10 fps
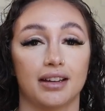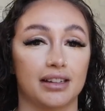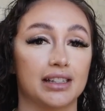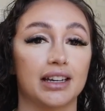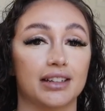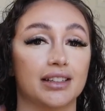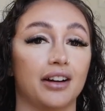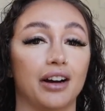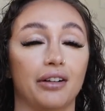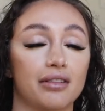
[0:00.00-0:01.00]
because he could
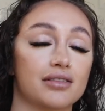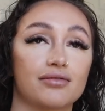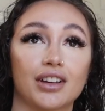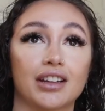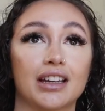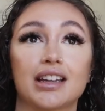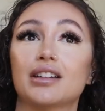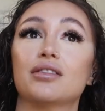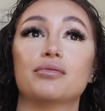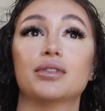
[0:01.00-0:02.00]
tell how I was feeling.
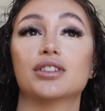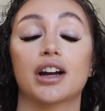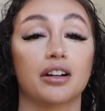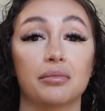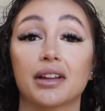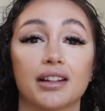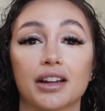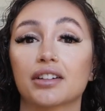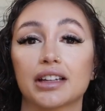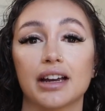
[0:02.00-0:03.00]
He would check on me
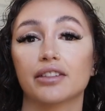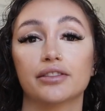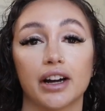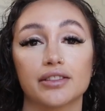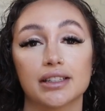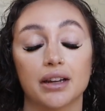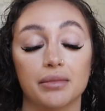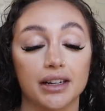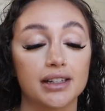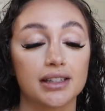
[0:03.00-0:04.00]
literally every five to 10
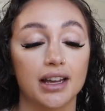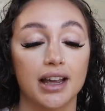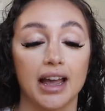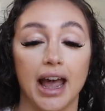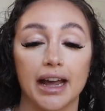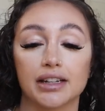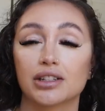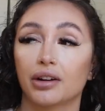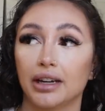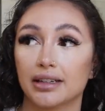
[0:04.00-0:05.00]
minutes. And
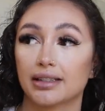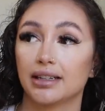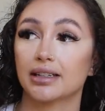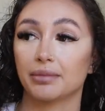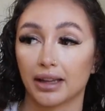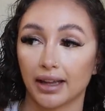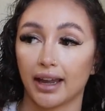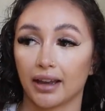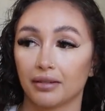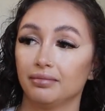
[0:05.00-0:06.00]
so he sees me
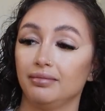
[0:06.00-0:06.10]
like